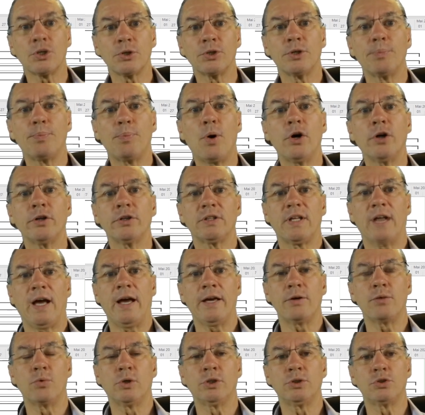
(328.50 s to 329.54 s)
So the point
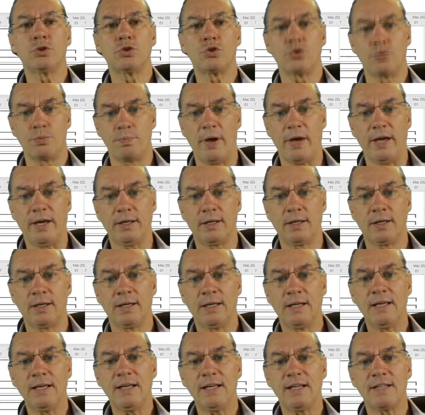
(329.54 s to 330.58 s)
I want to
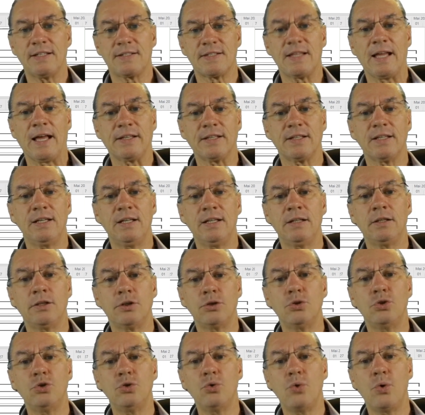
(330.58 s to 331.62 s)
make is that
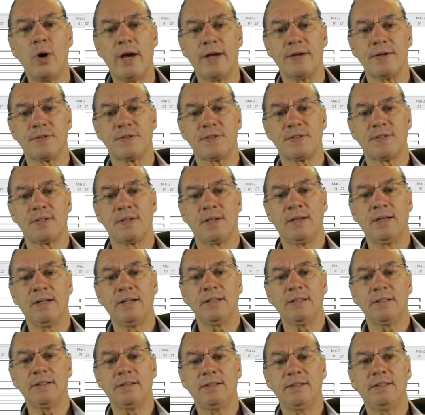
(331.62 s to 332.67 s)
in the US,
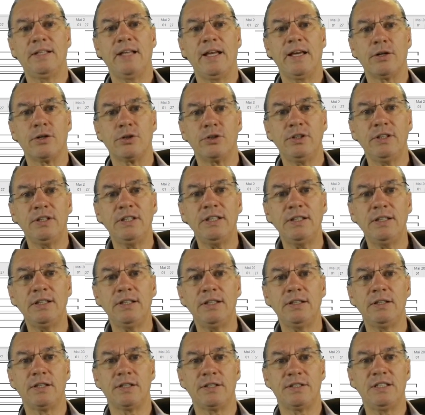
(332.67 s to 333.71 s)
they
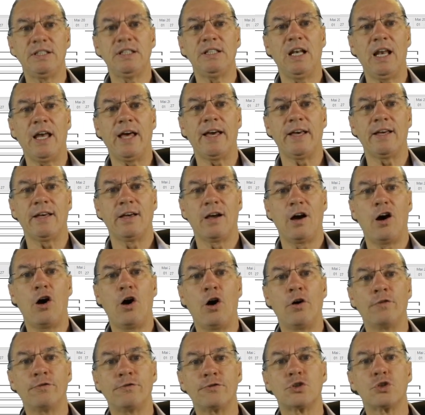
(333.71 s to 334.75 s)
needed a delay
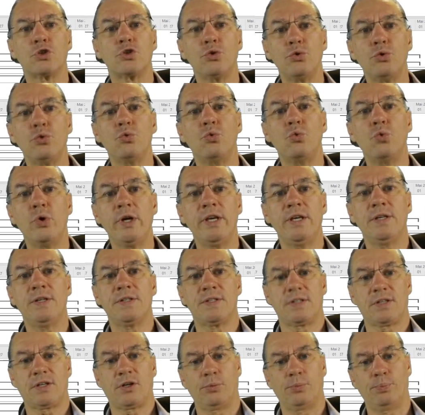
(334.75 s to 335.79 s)
of 2
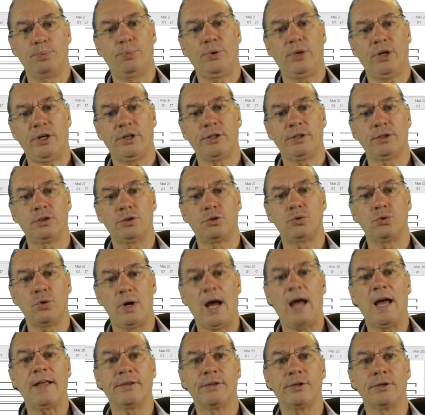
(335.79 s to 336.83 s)
weeks compared
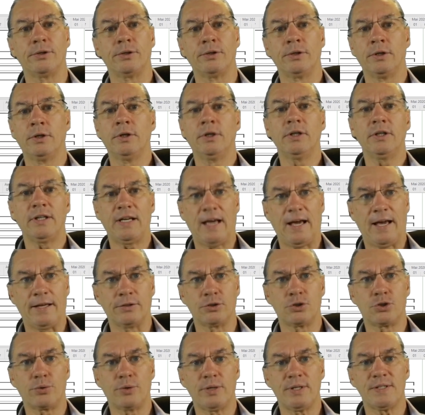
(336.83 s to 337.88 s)
to other
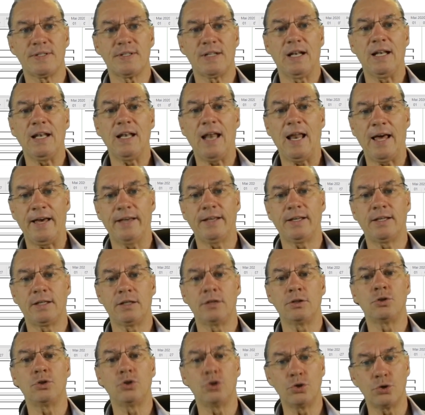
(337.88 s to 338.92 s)
countries
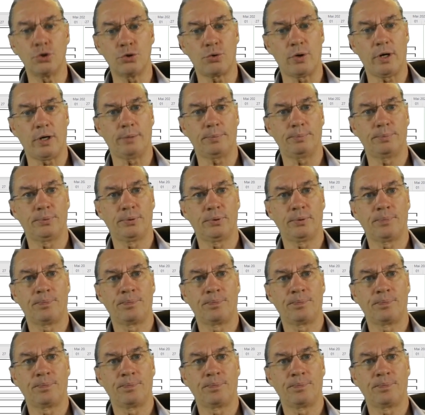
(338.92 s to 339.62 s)
like in Europe.